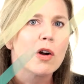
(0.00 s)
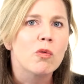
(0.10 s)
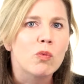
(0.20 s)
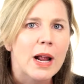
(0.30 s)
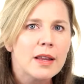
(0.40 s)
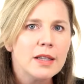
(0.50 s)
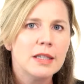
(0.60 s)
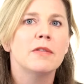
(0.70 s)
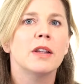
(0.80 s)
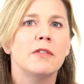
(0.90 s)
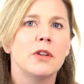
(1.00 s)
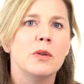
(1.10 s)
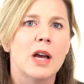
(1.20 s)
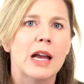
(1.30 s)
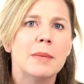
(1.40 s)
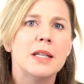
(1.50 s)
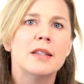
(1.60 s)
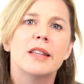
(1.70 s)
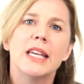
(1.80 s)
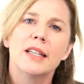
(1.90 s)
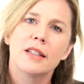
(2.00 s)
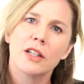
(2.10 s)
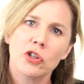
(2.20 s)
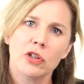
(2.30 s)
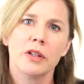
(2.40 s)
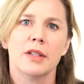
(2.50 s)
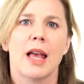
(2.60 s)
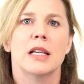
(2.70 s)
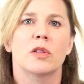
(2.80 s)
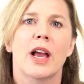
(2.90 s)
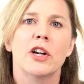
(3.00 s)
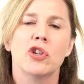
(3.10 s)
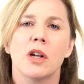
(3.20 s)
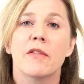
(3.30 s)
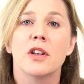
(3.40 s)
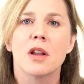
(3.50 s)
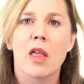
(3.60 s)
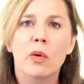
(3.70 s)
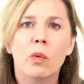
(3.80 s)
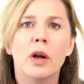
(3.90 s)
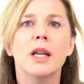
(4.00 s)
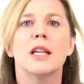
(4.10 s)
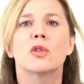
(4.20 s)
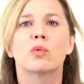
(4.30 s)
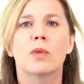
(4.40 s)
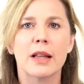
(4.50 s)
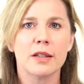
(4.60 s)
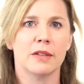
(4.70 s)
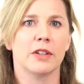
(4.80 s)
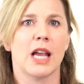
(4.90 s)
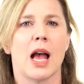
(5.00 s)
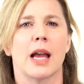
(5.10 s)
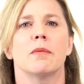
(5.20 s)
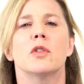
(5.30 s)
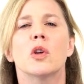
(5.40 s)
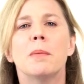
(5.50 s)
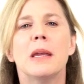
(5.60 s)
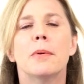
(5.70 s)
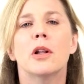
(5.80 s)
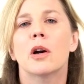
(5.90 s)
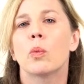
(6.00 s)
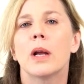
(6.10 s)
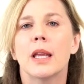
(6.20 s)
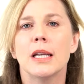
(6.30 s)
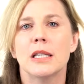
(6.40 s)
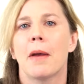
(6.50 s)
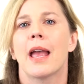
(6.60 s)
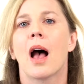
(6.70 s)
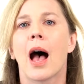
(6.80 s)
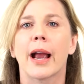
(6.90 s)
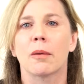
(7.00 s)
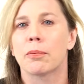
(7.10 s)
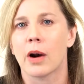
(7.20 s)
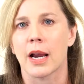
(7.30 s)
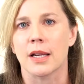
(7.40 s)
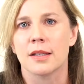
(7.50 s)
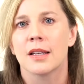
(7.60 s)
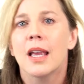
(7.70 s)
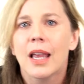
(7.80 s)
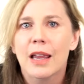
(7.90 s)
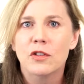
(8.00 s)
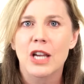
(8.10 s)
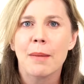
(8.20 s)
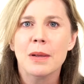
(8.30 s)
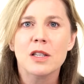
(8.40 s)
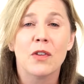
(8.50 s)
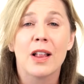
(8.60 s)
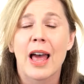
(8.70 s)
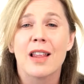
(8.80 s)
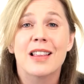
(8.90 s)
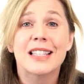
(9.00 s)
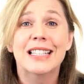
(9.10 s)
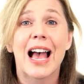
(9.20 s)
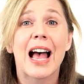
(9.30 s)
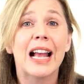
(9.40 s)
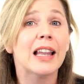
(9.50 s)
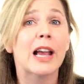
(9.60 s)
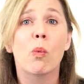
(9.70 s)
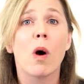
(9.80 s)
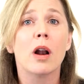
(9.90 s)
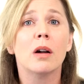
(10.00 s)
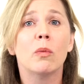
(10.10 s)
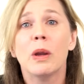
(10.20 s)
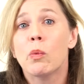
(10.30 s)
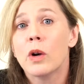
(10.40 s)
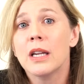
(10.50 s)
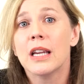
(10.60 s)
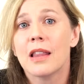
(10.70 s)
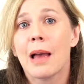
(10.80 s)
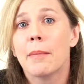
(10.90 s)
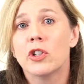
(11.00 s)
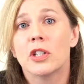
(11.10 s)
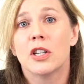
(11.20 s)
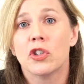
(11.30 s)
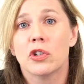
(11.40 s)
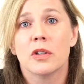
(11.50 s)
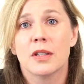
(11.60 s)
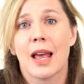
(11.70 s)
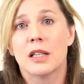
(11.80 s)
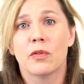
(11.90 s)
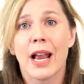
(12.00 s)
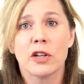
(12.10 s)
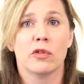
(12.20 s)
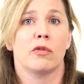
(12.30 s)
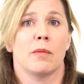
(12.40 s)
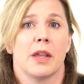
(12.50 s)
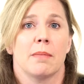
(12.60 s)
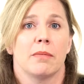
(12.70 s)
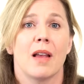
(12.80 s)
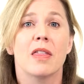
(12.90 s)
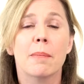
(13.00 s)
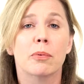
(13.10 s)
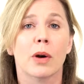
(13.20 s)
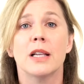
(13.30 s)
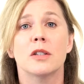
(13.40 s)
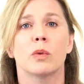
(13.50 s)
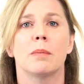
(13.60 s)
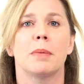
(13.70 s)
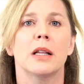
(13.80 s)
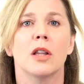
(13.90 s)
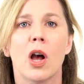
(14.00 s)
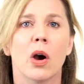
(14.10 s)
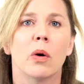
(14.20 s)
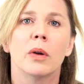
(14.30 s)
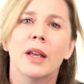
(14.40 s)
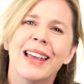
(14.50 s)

are relatively few diamonds, the additional satisfaction of another one is relatively high, so people are willing to pay a higher price. If diamonds fell out of the sky like water, we wouldn't get that much additional satisfaction from them, and the price would be low.